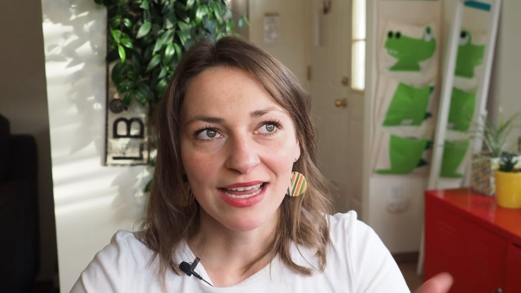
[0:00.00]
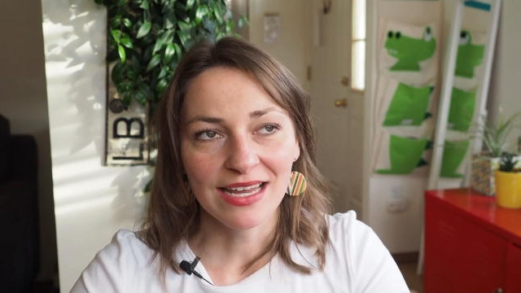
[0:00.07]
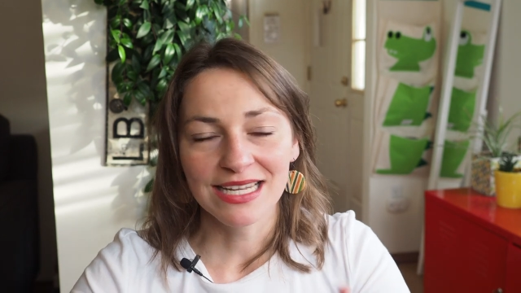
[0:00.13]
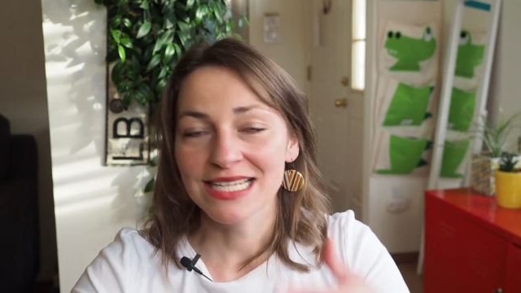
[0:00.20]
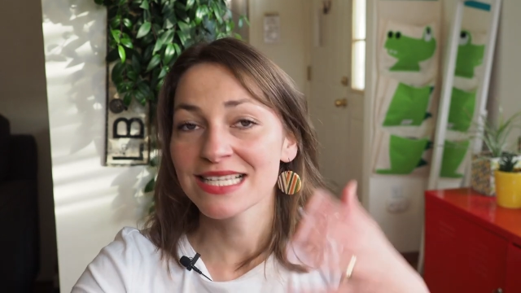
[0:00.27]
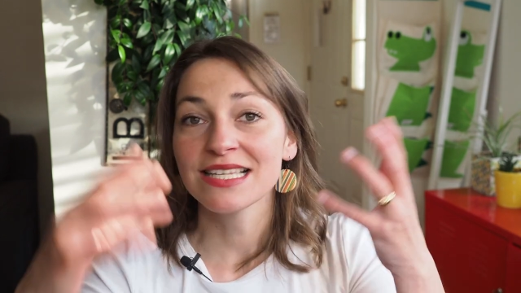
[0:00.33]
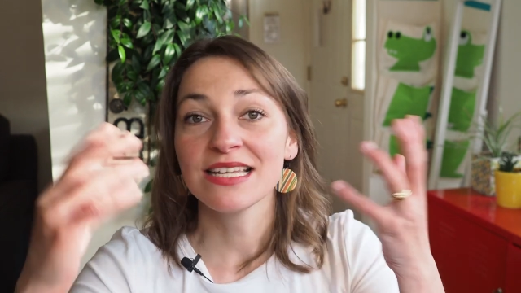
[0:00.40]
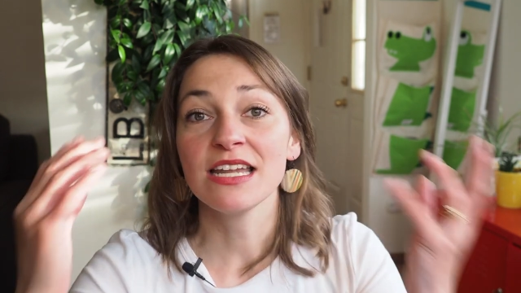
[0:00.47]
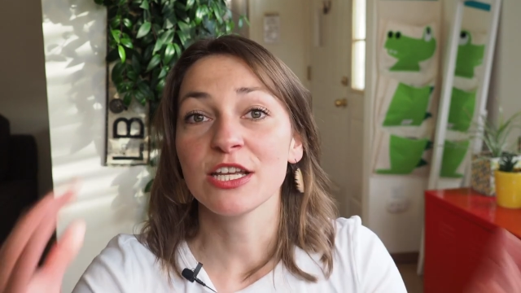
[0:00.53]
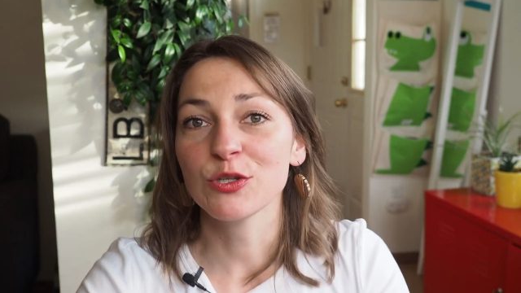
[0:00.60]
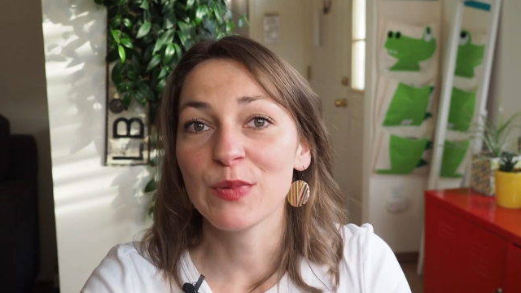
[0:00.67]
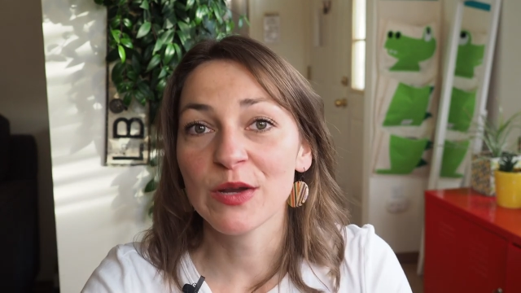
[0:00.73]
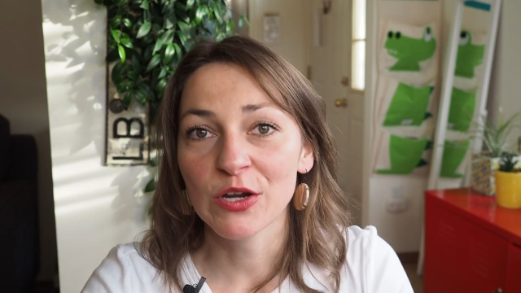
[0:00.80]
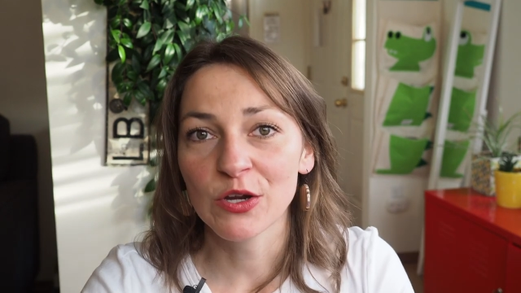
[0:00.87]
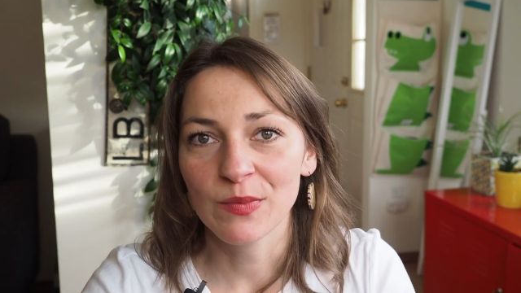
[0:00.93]
This is an
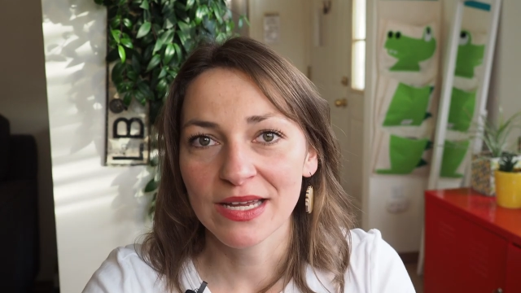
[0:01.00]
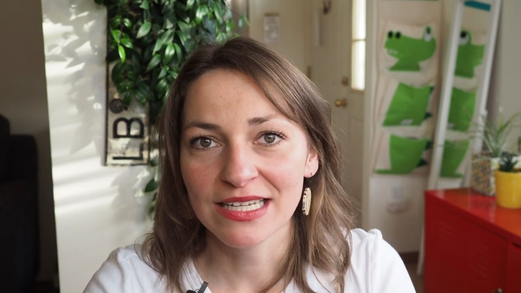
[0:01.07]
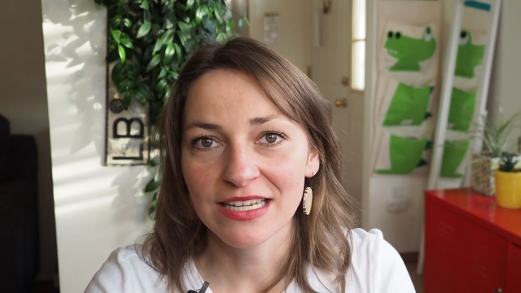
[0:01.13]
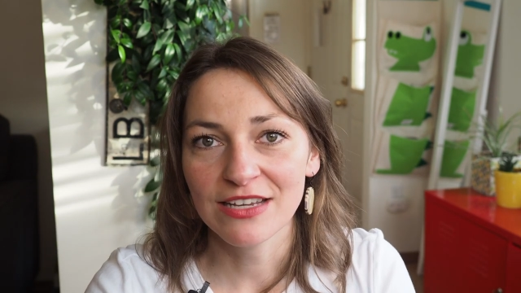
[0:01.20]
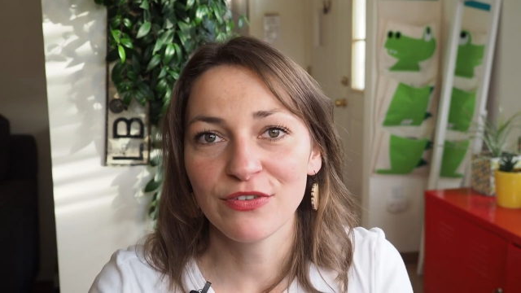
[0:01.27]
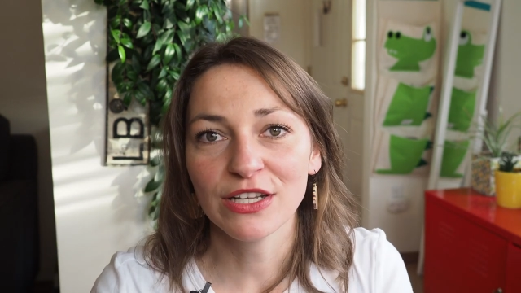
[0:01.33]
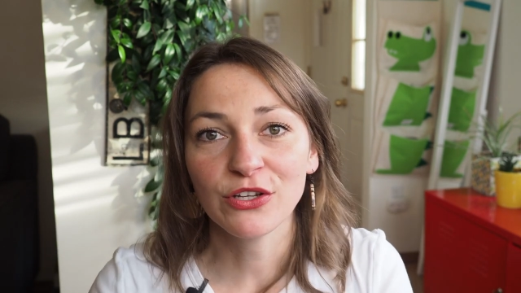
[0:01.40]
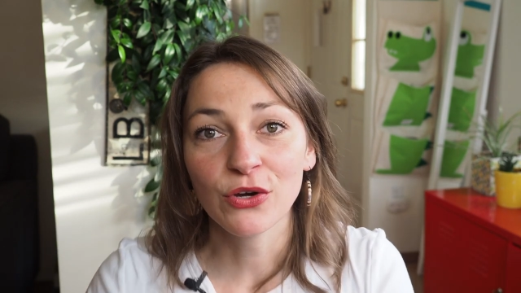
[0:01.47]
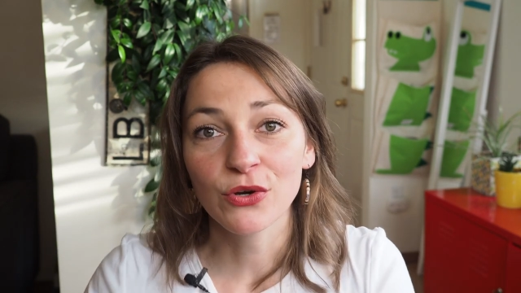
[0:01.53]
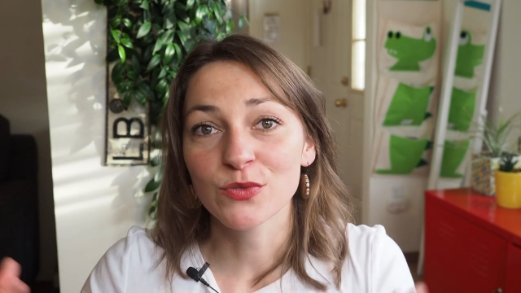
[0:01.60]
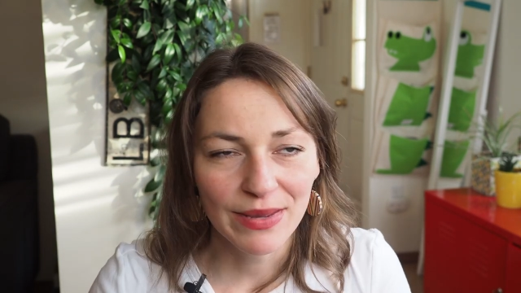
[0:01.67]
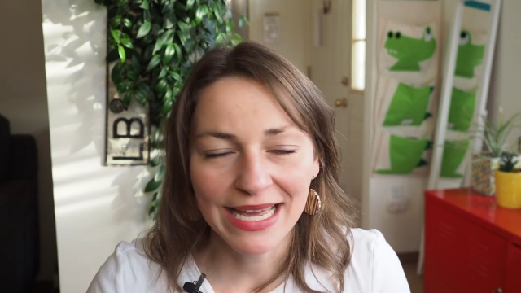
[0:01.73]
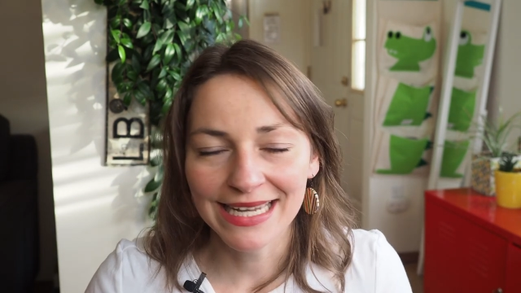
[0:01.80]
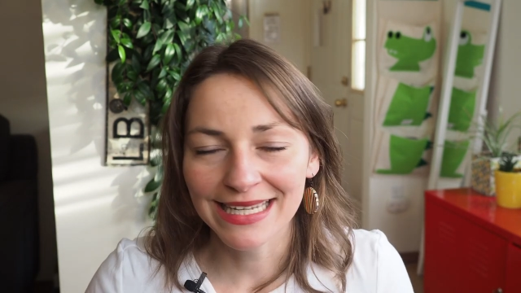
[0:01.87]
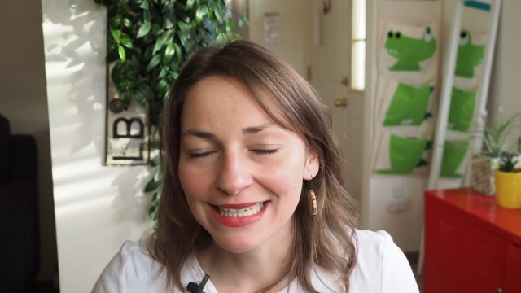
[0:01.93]
experiment. If it goes
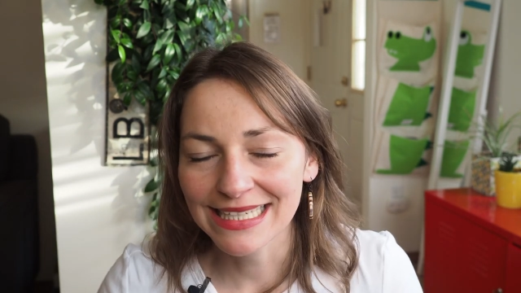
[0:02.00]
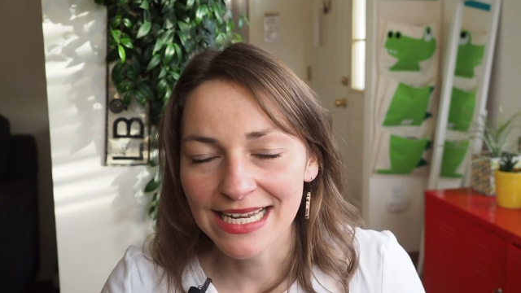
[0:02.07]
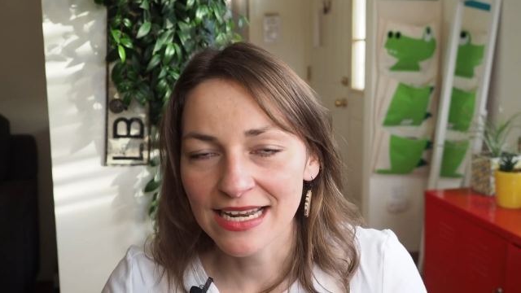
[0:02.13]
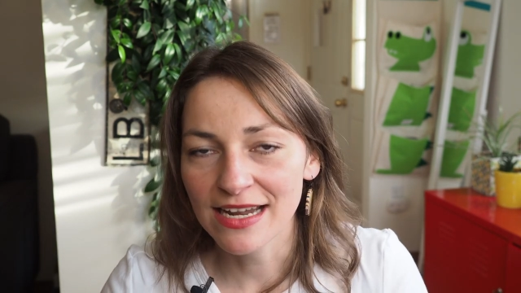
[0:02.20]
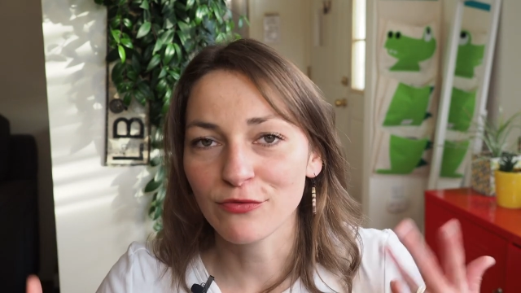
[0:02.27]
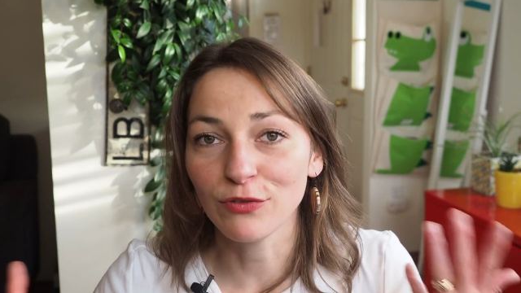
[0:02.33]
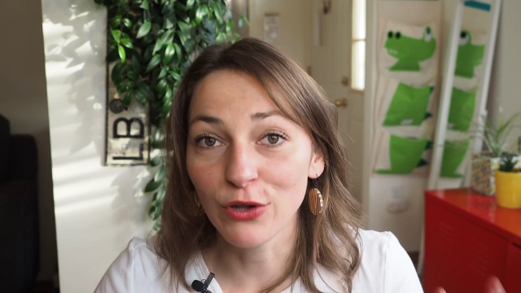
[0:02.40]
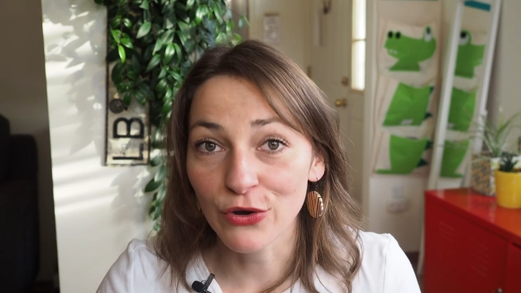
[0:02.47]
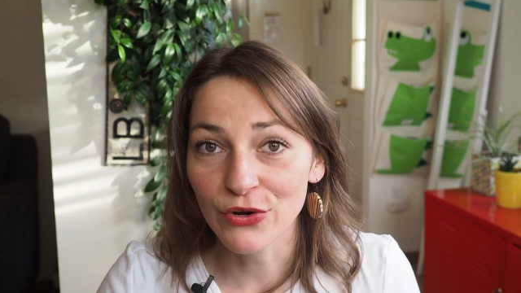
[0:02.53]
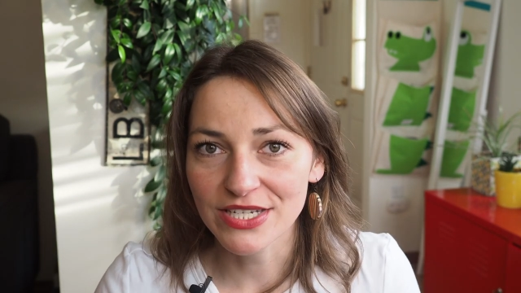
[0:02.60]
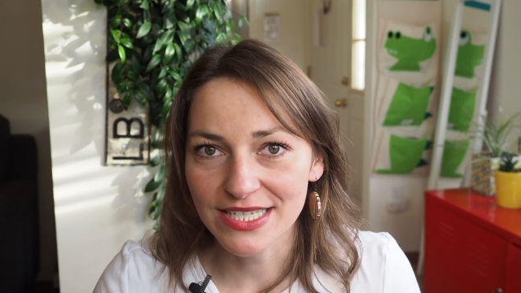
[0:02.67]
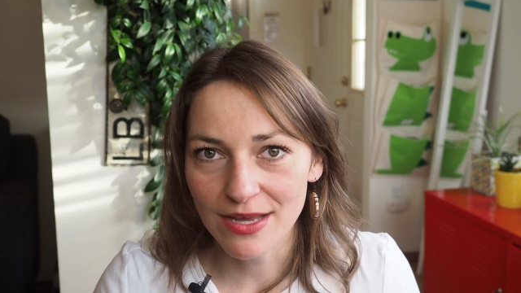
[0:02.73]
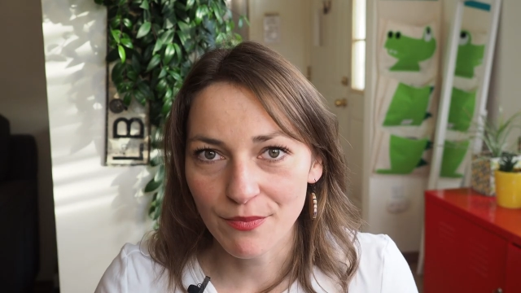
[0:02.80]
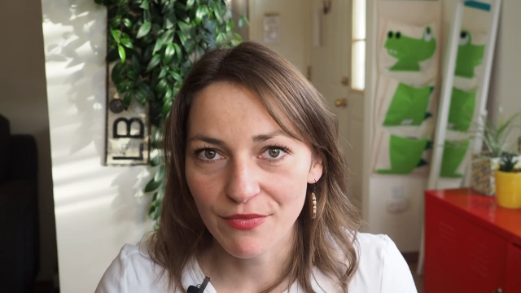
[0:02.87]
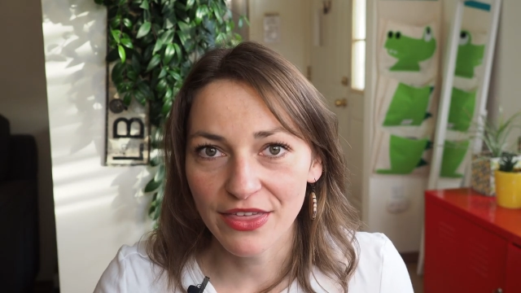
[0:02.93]
badly, then I've learned
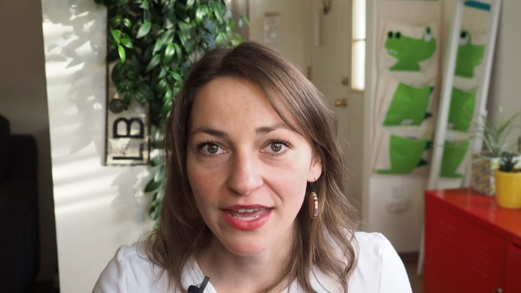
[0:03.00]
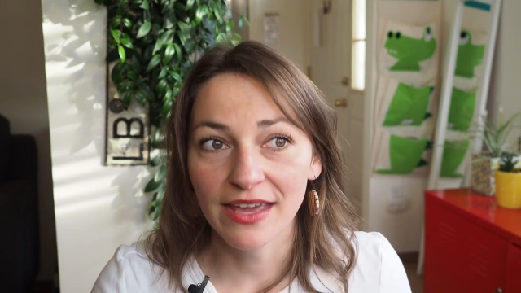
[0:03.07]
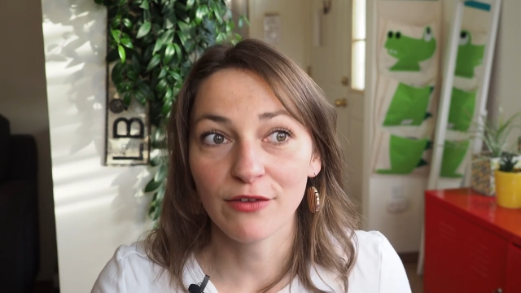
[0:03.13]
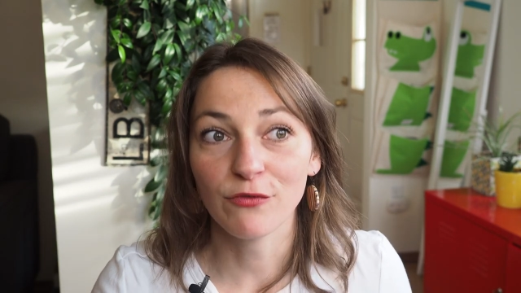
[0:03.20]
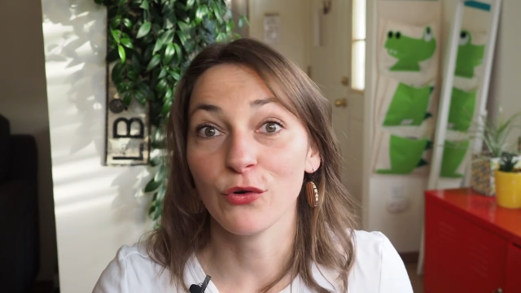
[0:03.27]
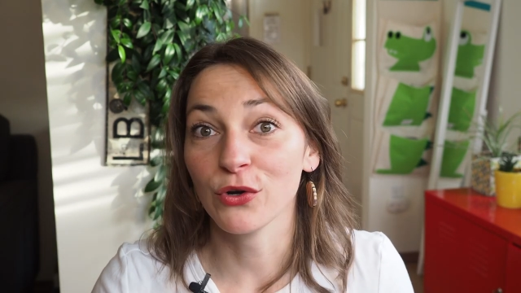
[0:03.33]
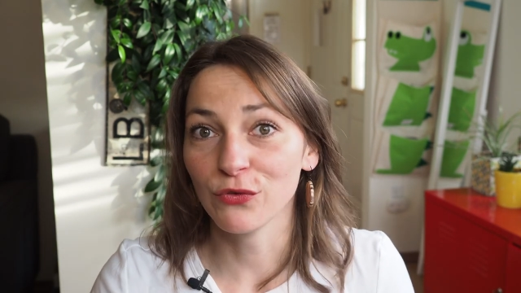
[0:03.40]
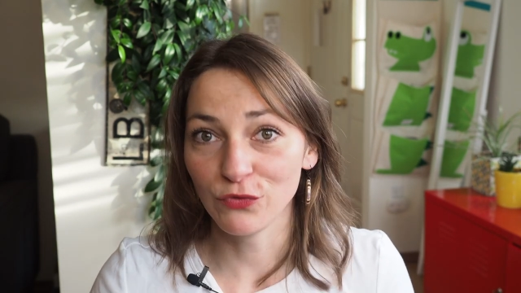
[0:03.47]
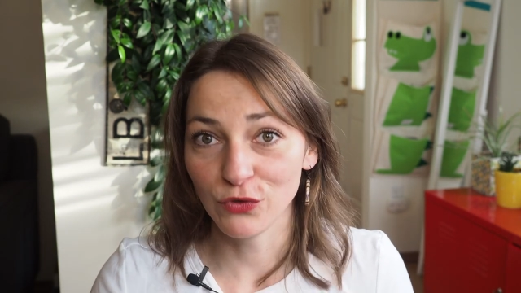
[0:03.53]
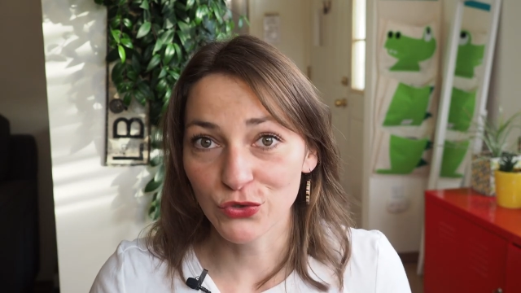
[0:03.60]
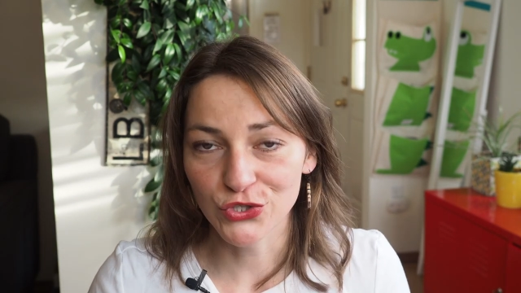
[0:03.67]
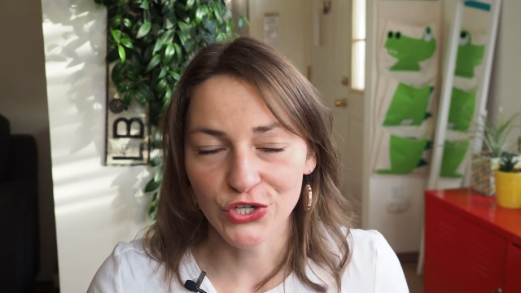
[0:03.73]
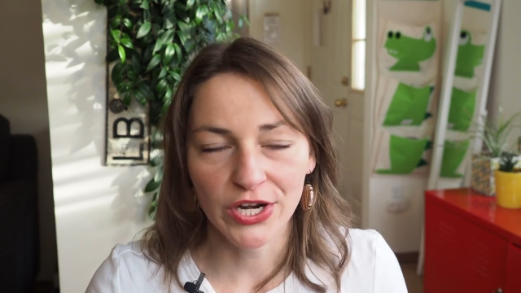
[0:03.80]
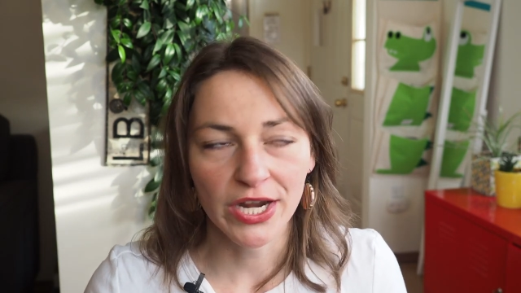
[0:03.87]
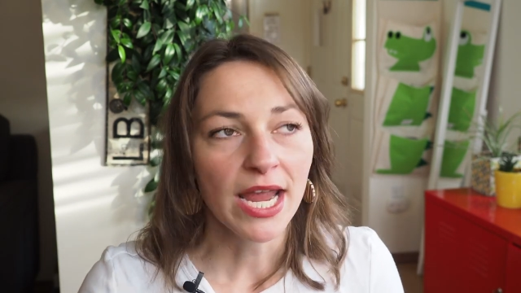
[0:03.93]
something for the
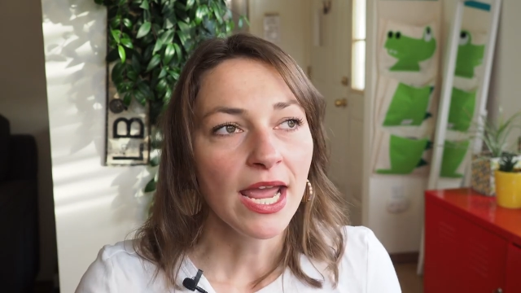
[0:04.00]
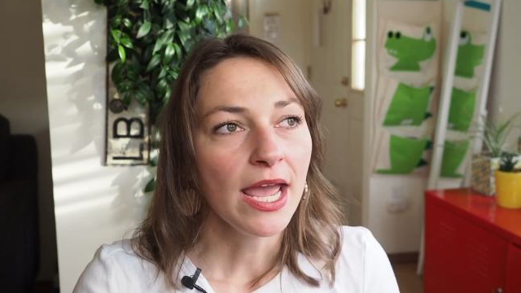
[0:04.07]
future.